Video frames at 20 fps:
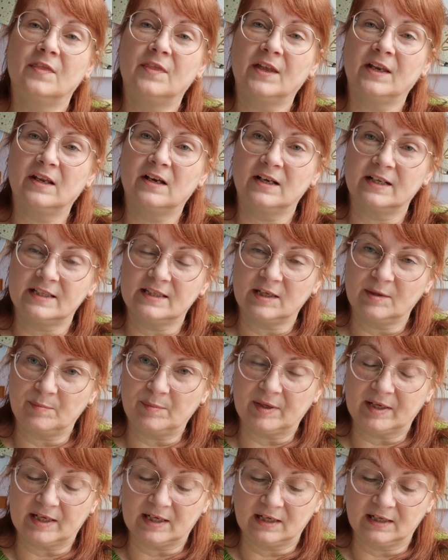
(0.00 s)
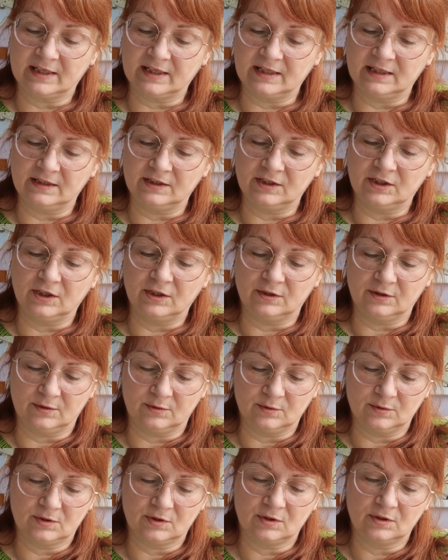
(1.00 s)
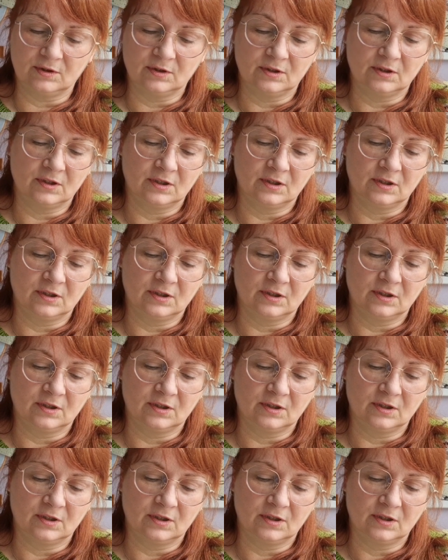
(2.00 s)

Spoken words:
than I typically use,